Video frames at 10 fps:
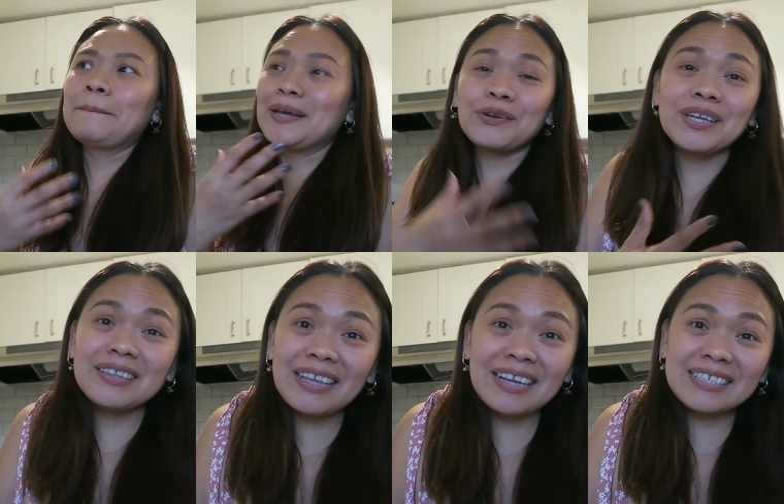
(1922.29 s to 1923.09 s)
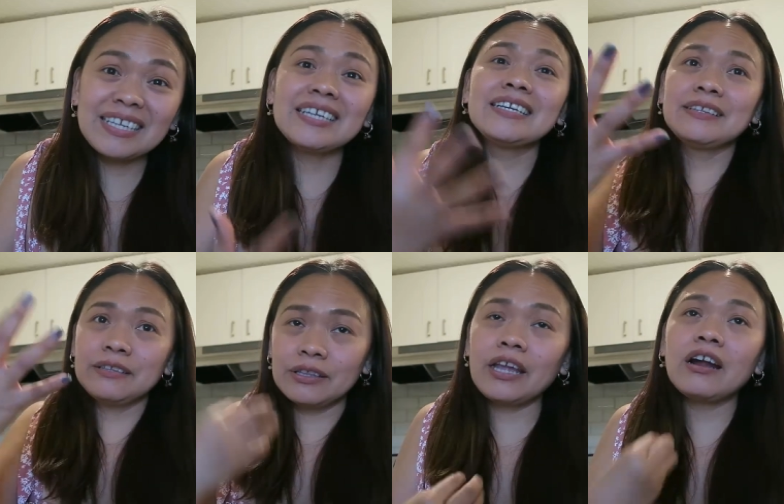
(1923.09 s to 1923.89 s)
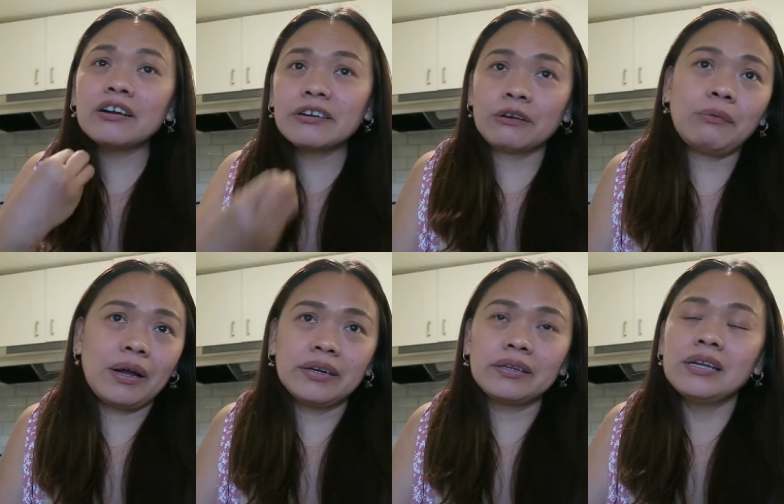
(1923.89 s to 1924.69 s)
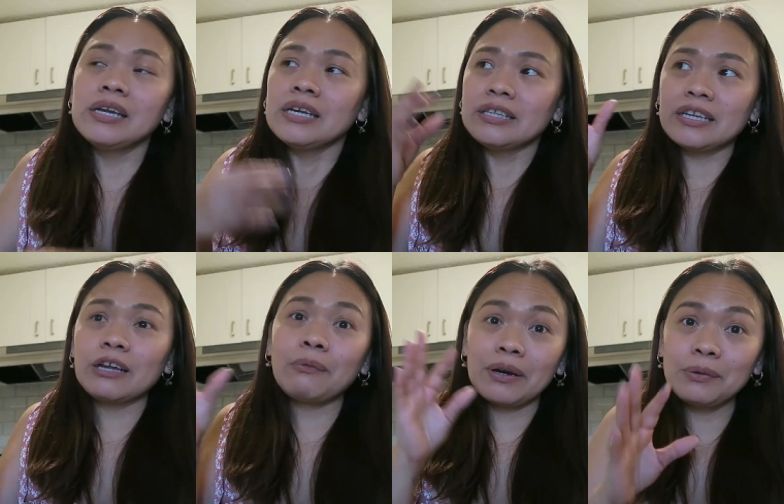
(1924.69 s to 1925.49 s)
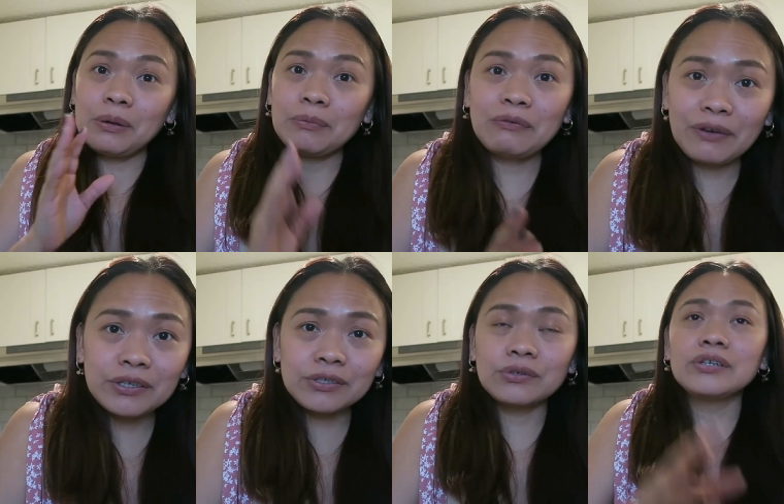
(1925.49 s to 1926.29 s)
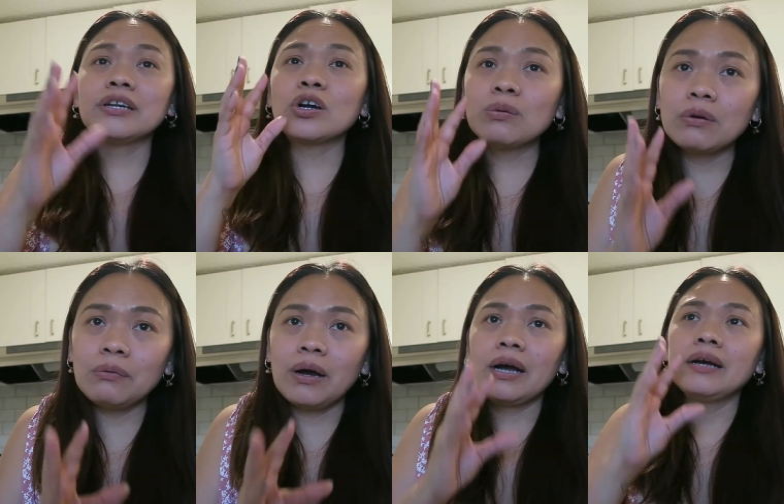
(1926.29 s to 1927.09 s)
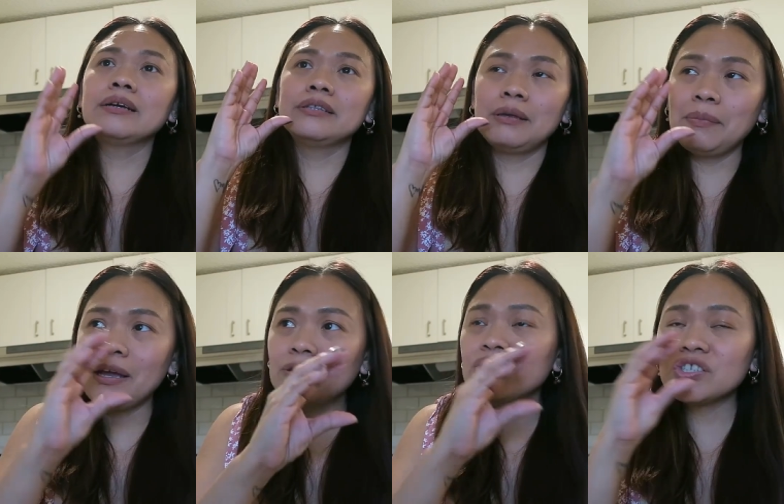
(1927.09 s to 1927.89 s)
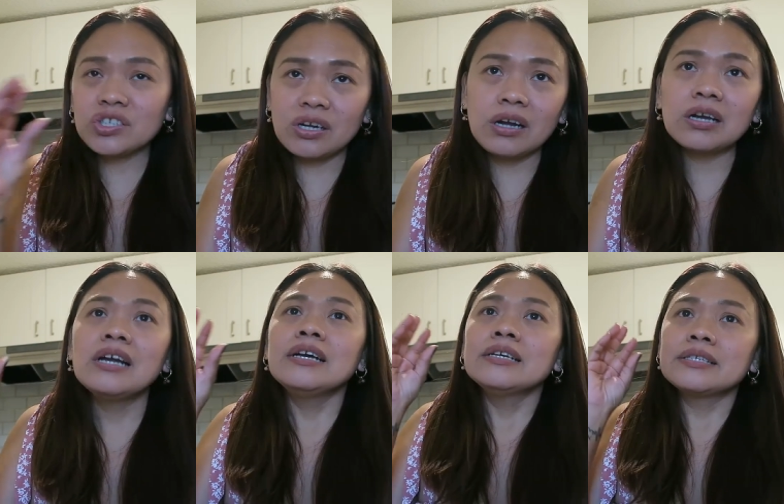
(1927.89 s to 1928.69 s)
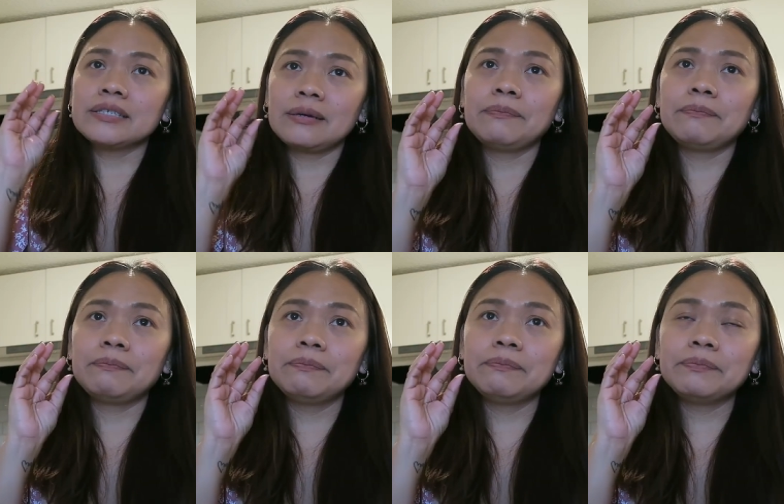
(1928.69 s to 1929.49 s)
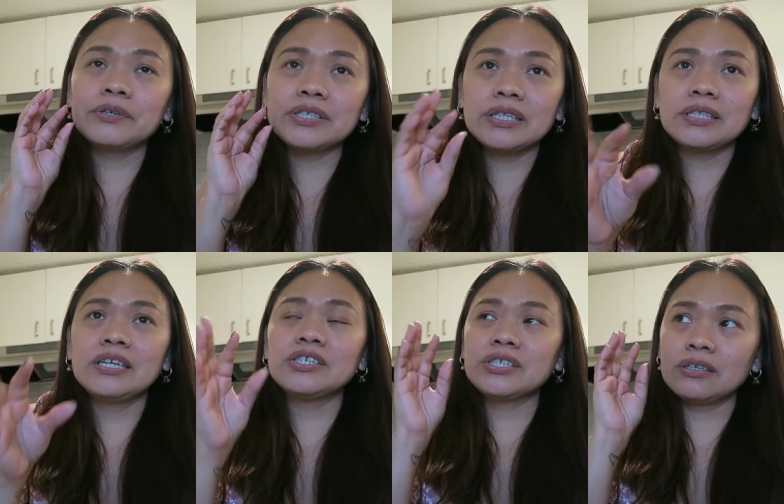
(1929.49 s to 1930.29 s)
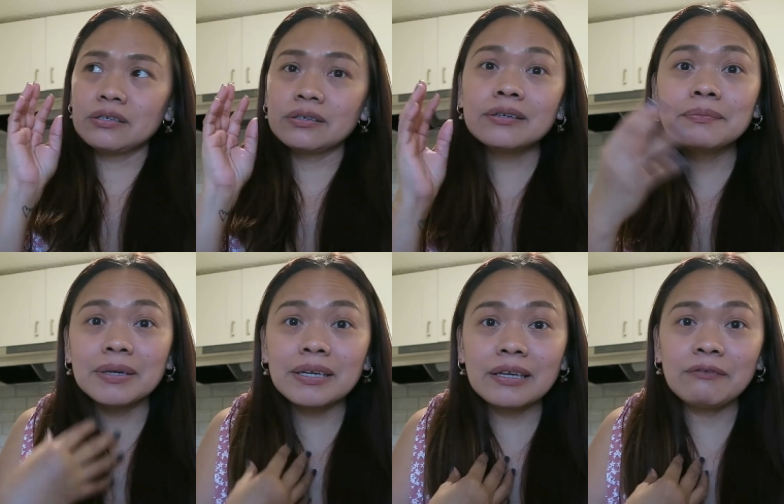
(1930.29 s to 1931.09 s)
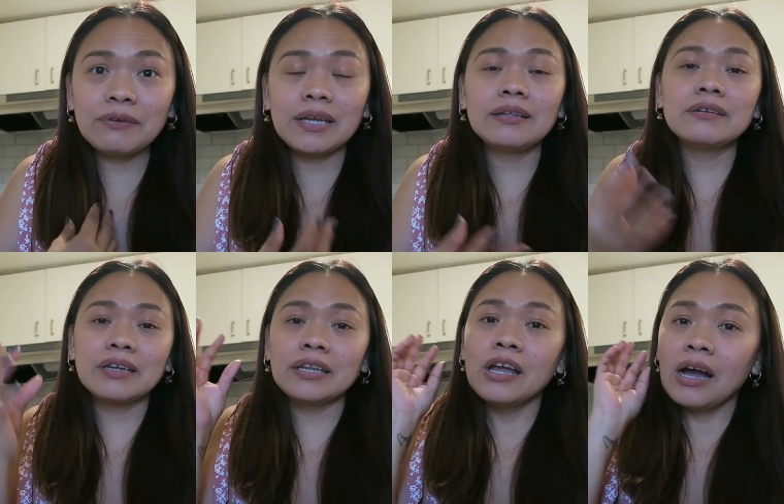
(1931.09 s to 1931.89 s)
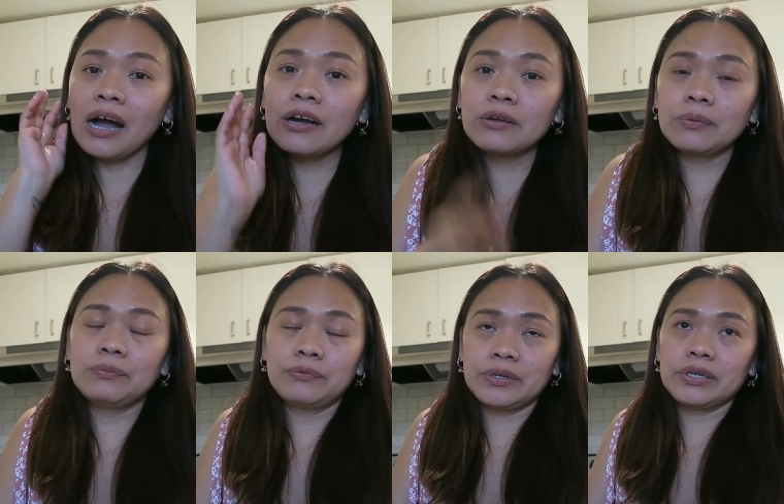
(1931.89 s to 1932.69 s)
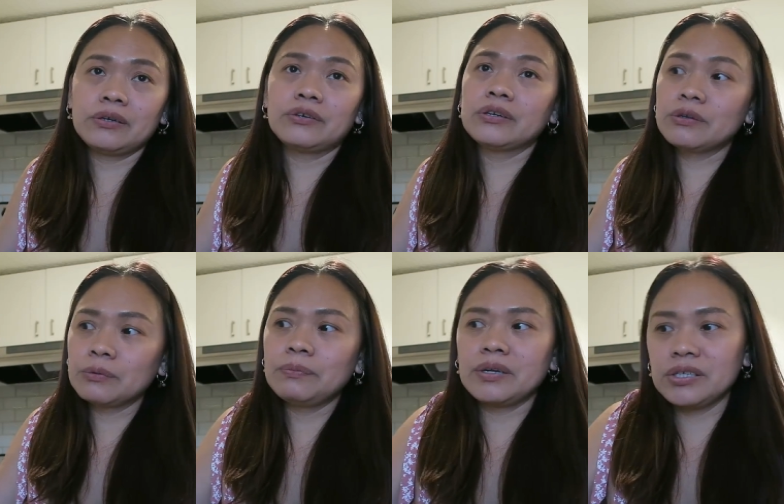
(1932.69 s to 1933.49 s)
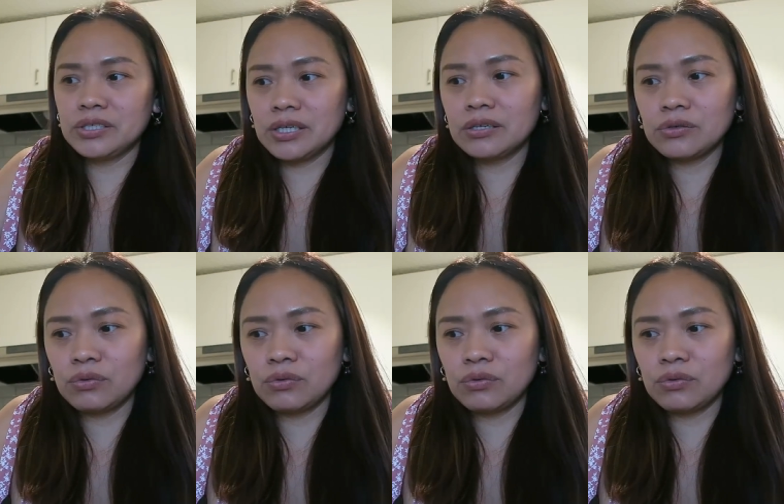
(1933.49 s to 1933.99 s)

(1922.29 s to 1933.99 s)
Pero hindi kasi they are required, ni-require yung mga professor na gumawa na merong chunk sa percentage ng magiging final grade ang group work or a group project.